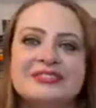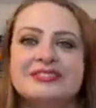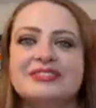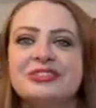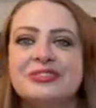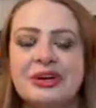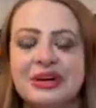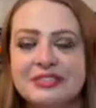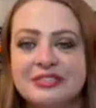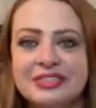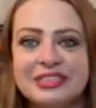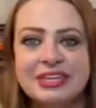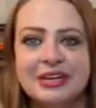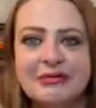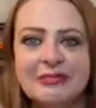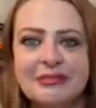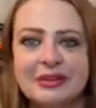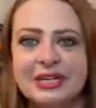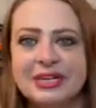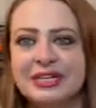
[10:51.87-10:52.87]
12-step
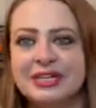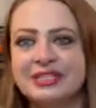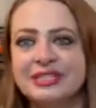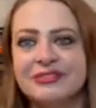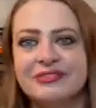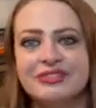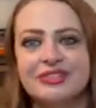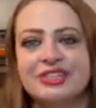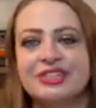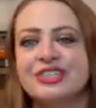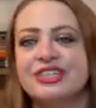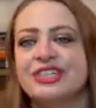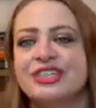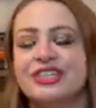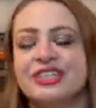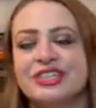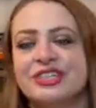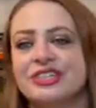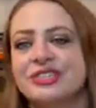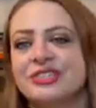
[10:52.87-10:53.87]
meetings for
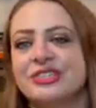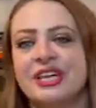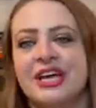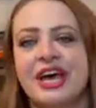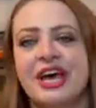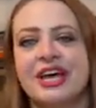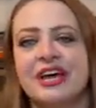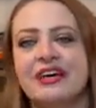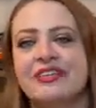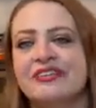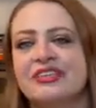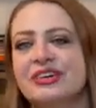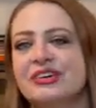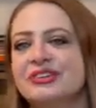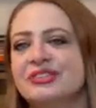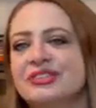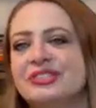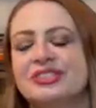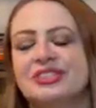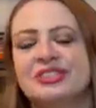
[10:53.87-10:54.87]
years, and I've heard
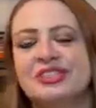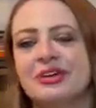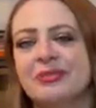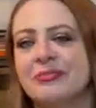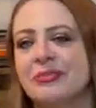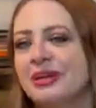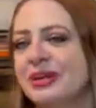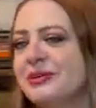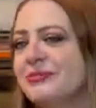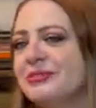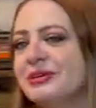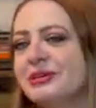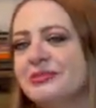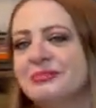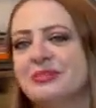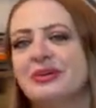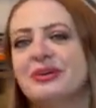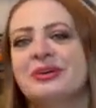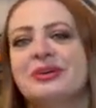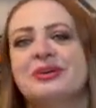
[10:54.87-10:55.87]
so many
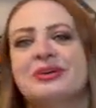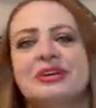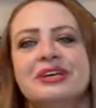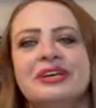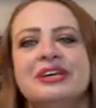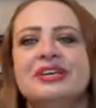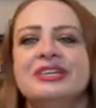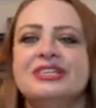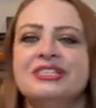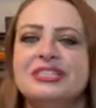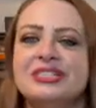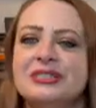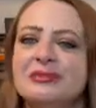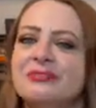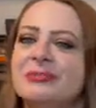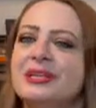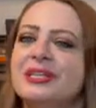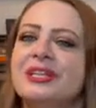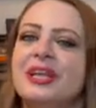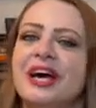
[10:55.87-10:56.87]
people just be
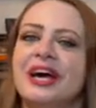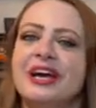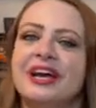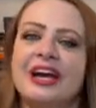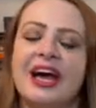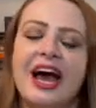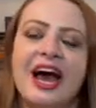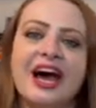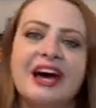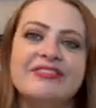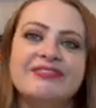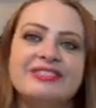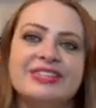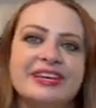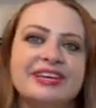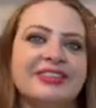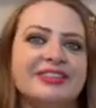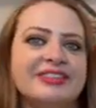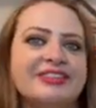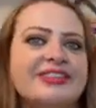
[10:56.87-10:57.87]
like, I've
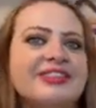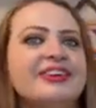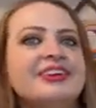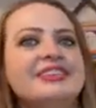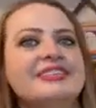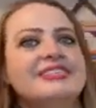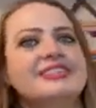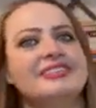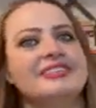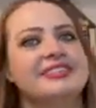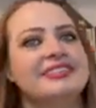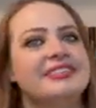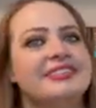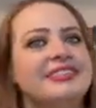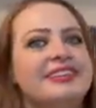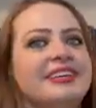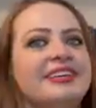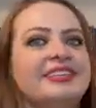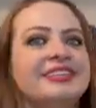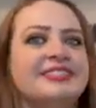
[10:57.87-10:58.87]
done this and
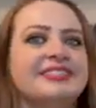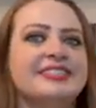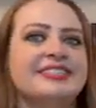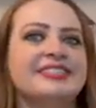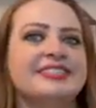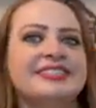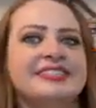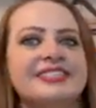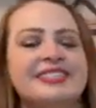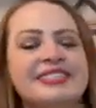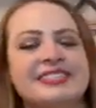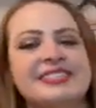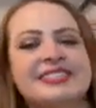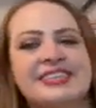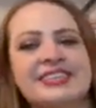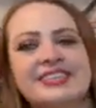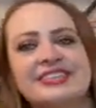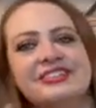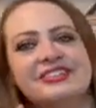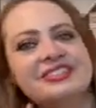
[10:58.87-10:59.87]
this and this, and
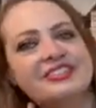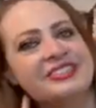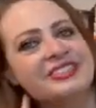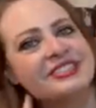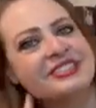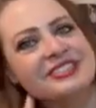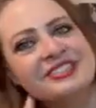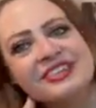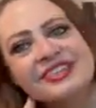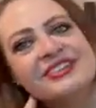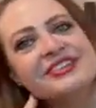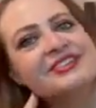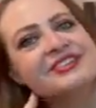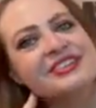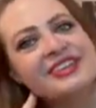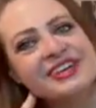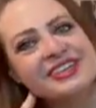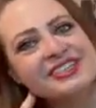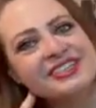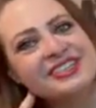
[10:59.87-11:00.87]
you're just sitting there
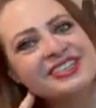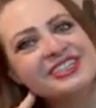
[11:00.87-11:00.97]
like, sure,